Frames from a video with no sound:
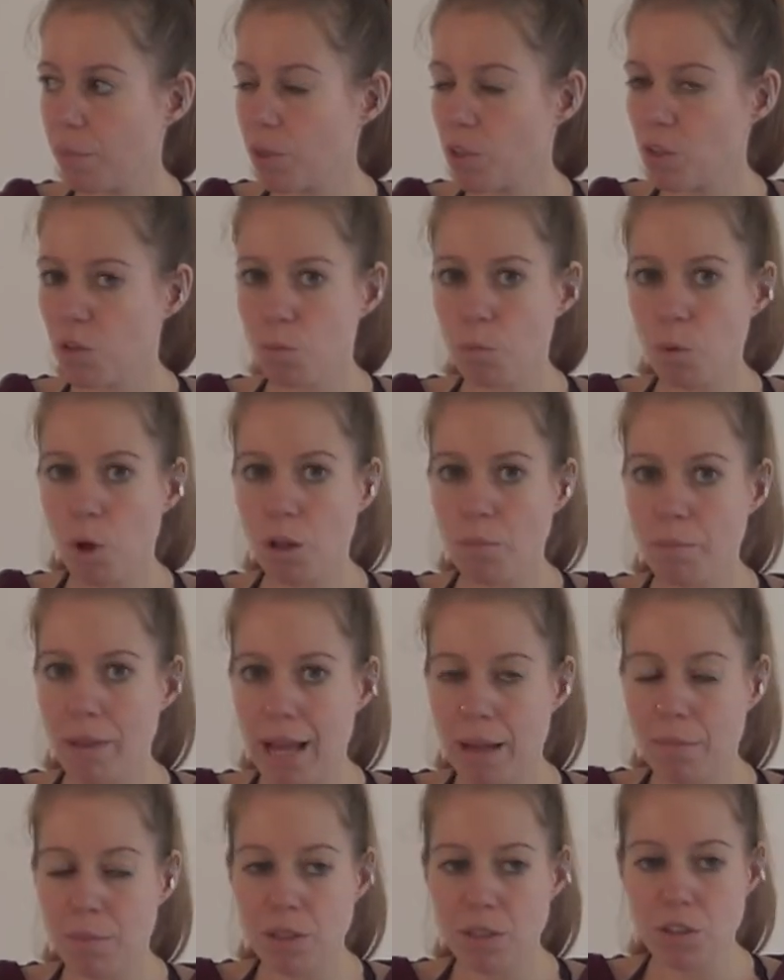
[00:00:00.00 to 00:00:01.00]
small
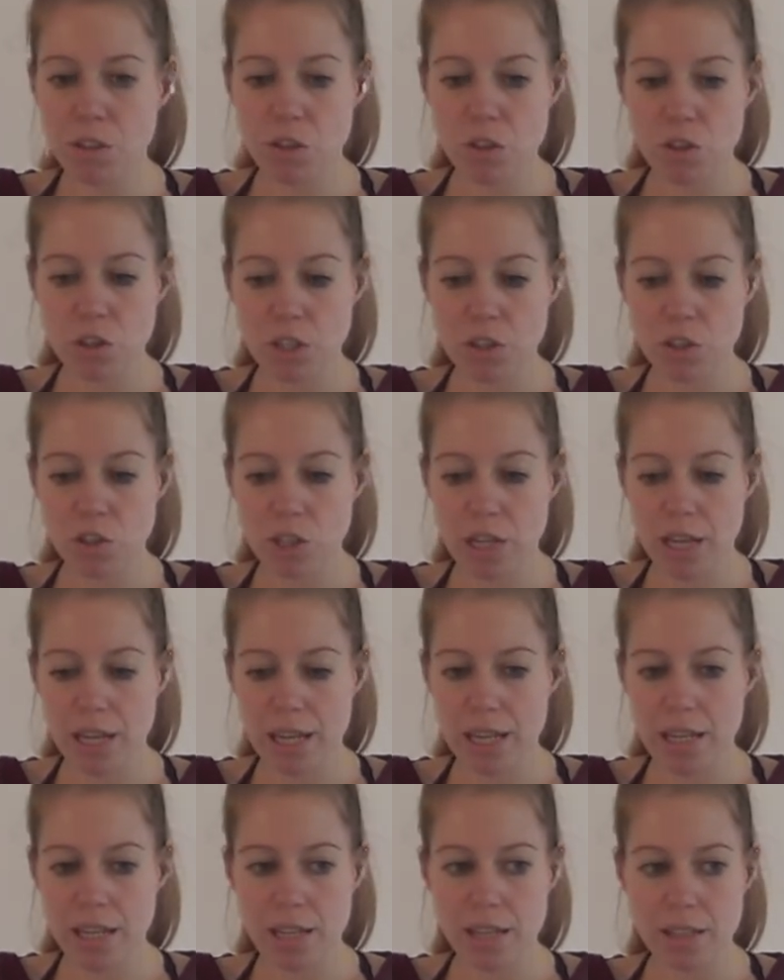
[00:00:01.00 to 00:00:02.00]
mammals such
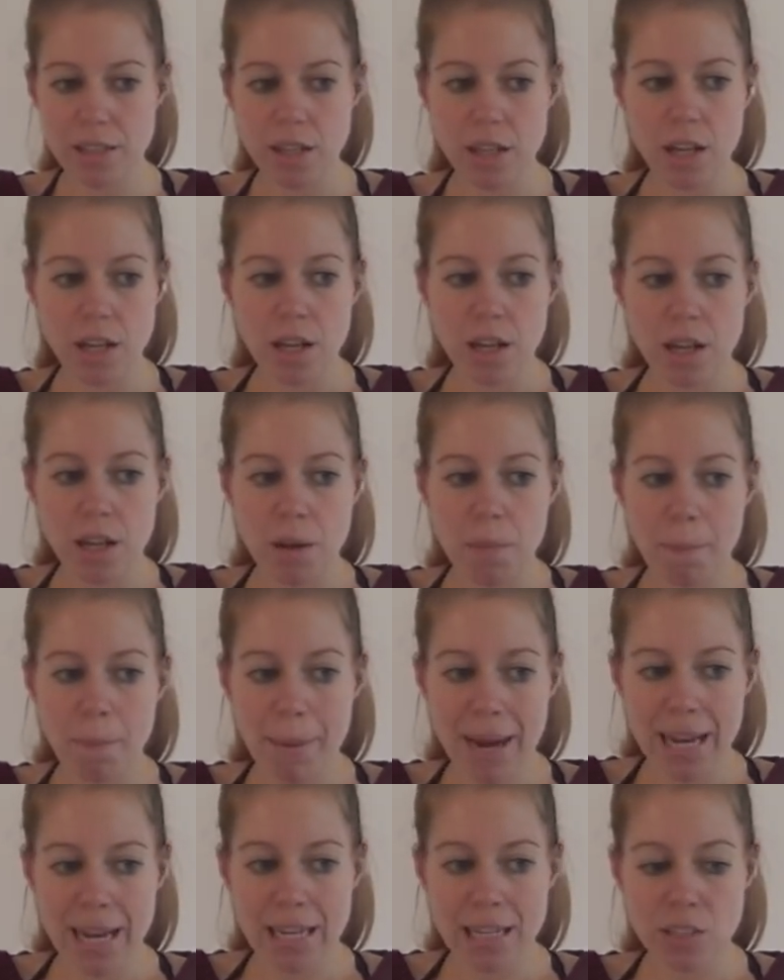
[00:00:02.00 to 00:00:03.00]
as
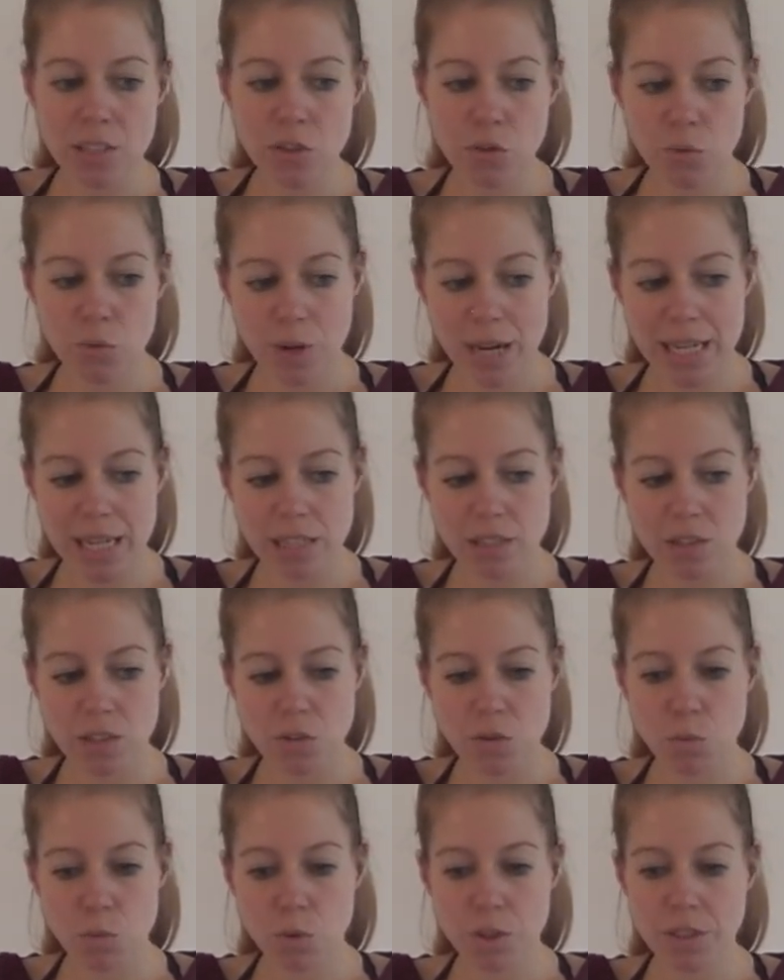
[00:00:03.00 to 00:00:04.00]
mice,
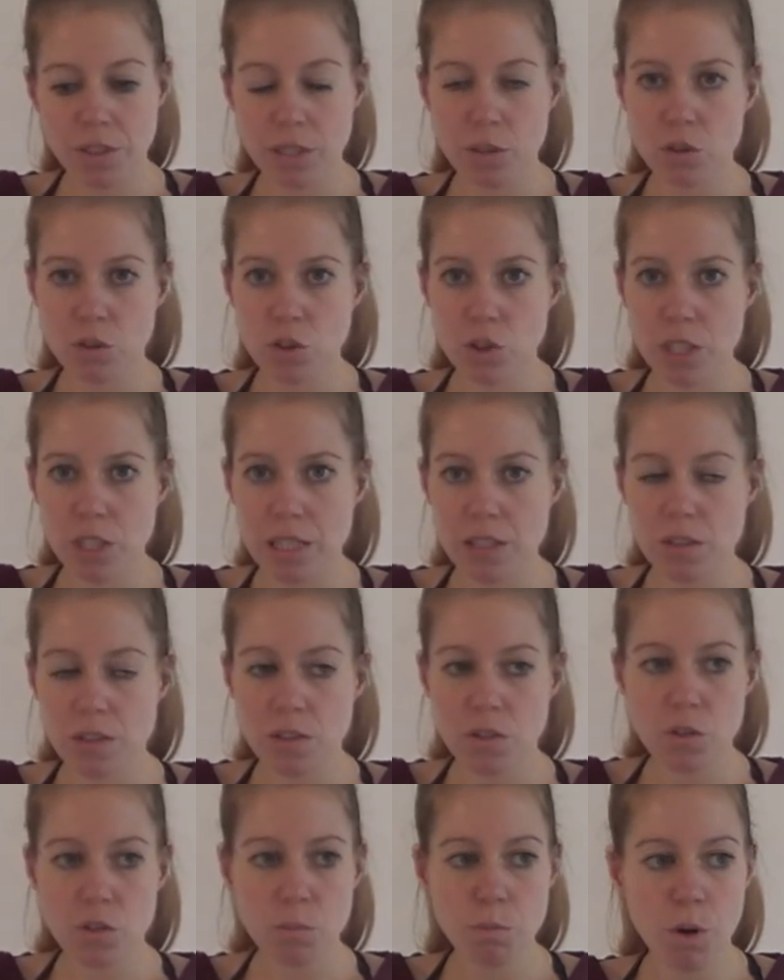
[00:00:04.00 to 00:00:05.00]
rats, one-day-old chicks,
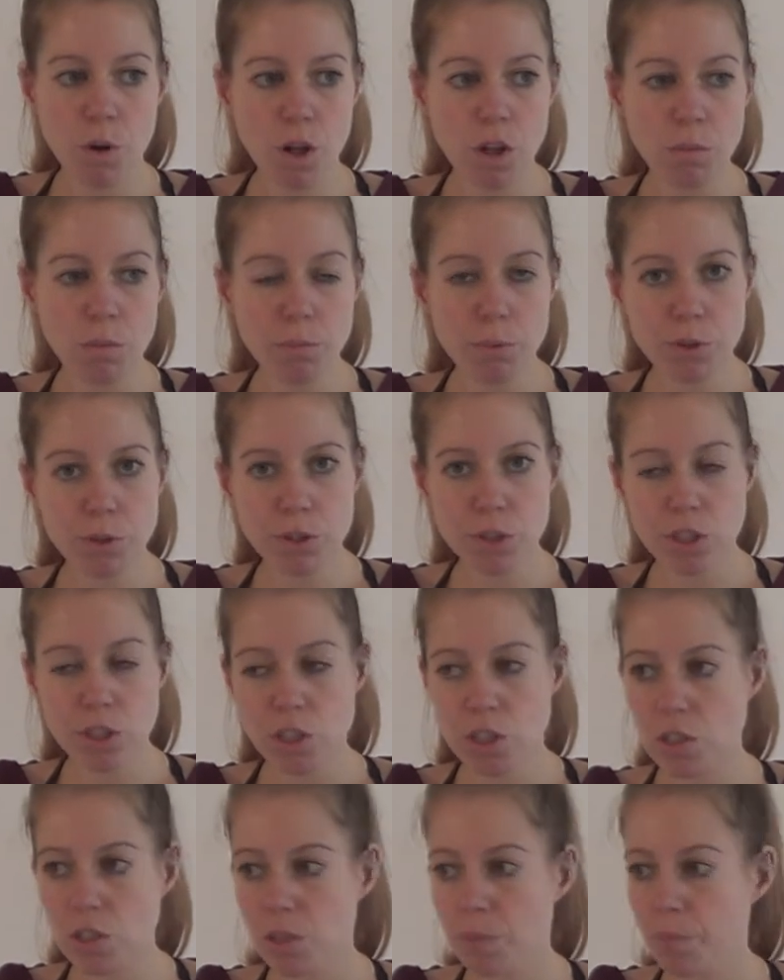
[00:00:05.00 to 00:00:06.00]
small
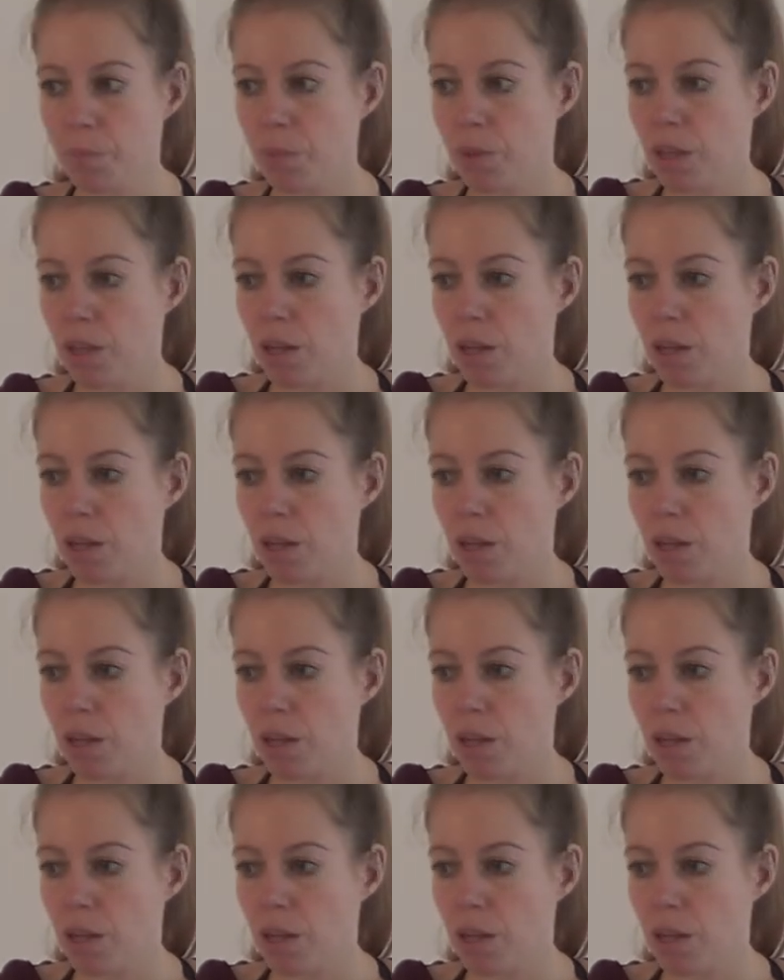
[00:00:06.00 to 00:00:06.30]
birds.